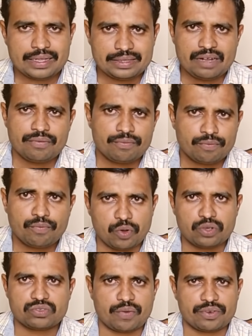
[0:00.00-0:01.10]
Then
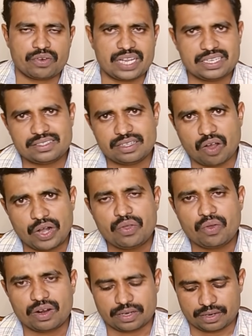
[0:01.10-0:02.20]
fourth software, that is the
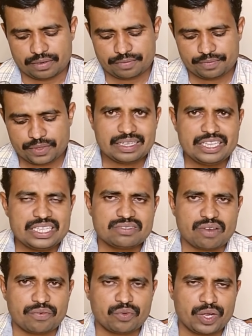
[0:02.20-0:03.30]
audio cutter. In
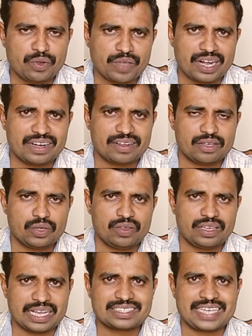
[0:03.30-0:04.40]
this software, you can
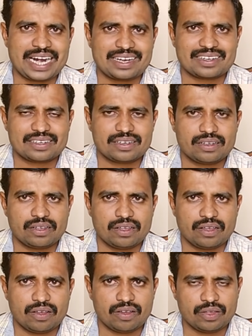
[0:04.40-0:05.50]
extract
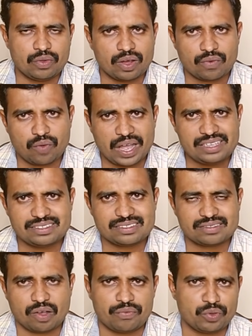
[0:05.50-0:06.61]
your
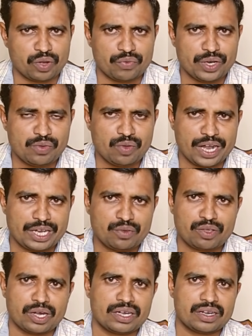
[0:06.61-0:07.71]
voice of your video, and you
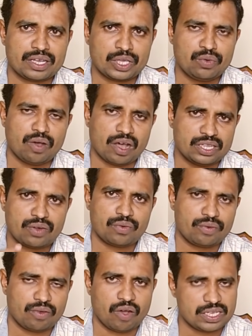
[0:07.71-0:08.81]
can give
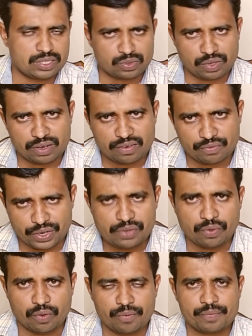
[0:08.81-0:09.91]
other voice to your
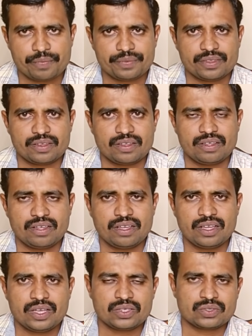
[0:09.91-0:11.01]
video.
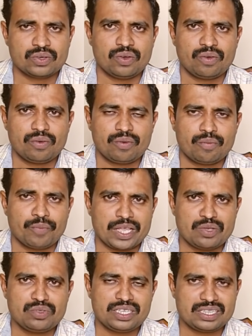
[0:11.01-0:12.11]
So by
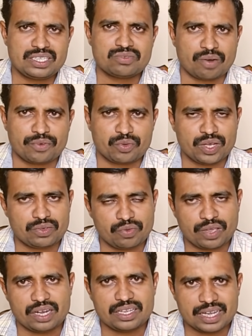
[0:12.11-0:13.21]
using this software,
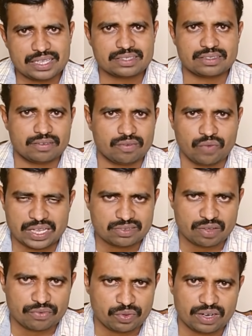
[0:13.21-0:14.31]
you can enhance
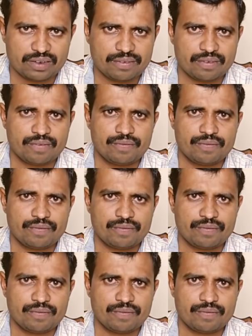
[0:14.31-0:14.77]
voice of your